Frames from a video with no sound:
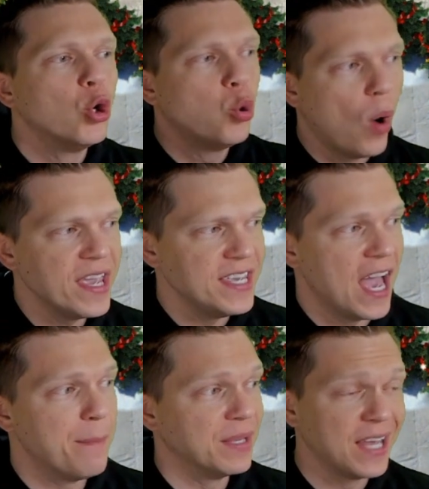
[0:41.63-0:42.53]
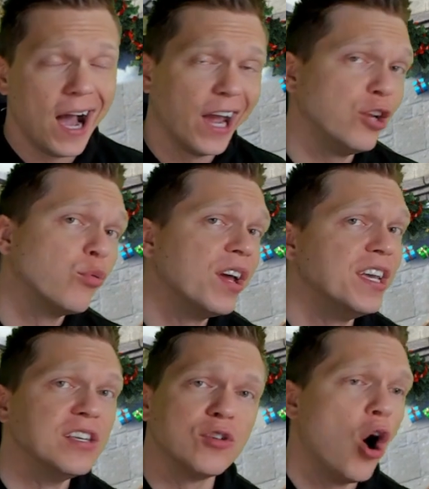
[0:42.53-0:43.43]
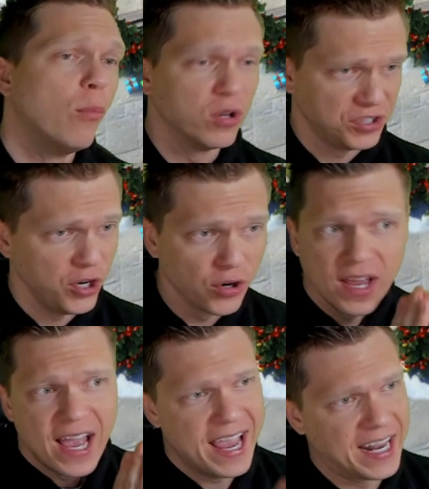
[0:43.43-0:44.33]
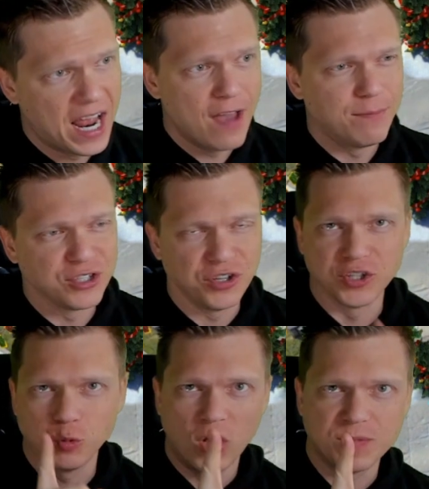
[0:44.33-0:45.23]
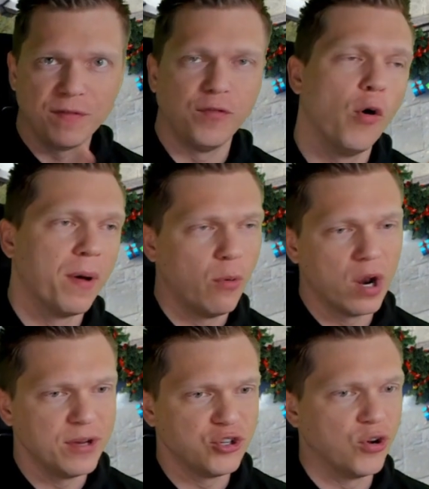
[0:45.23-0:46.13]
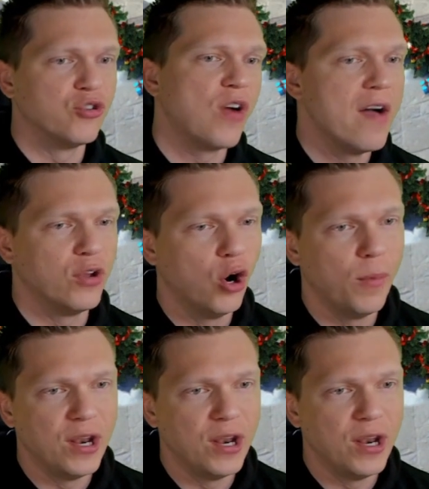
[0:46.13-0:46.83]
quite yet, but the Hydra is almost here. And I have mentioned this once before, but I want to make sure and drive it home. I